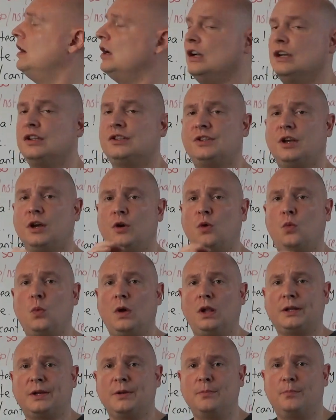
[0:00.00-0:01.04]
So,
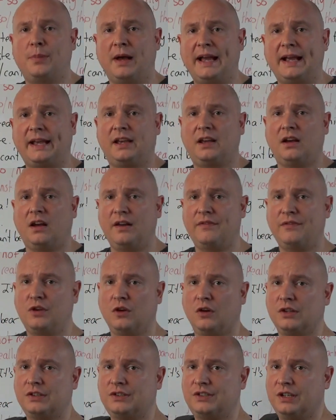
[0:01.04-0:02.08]
welcome back. I've
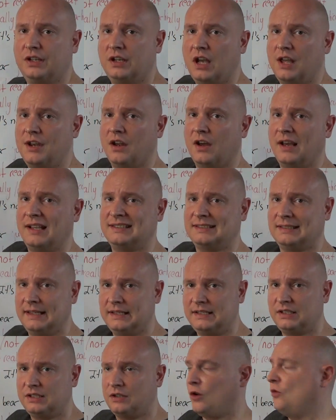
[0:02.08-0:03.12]
got a nice
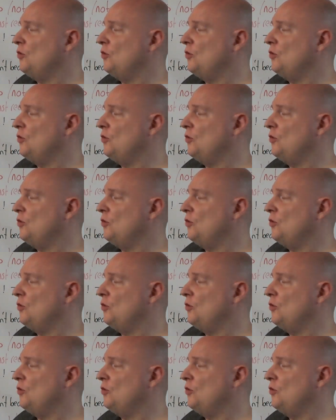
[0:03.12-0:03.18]
list on